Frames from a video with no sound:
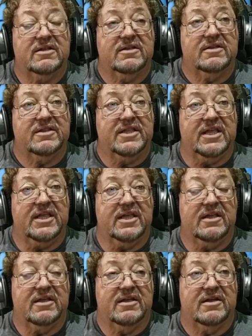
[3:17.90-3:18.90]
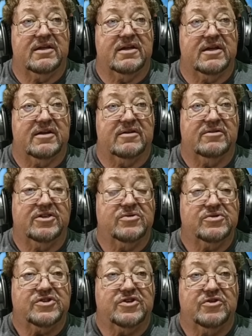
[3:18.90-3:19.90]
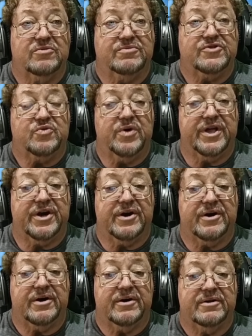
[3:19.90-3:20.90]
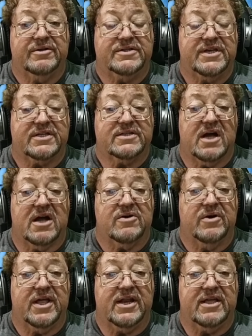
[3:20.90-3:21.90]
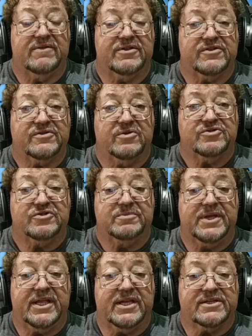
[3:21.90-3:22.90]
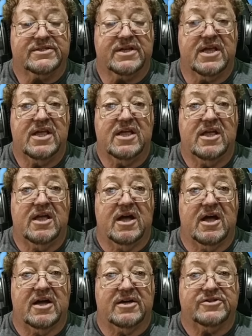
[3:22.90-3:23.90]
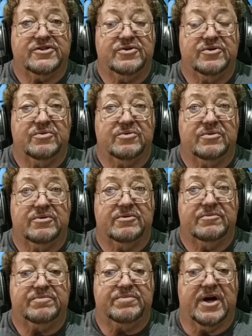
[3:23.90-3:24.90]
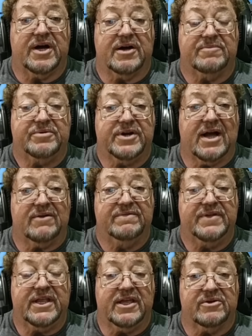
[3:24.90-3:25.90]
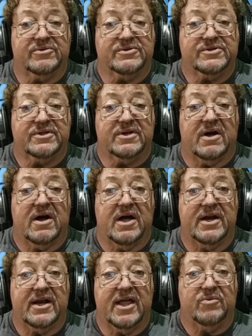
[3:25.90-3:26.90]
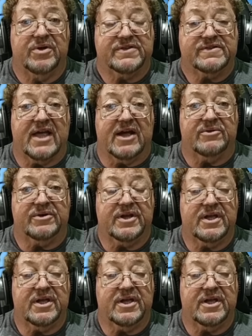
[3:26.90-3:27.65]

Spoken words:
the YouTube, Twitter, TikTok, or any of the social medias to put out videos on with sound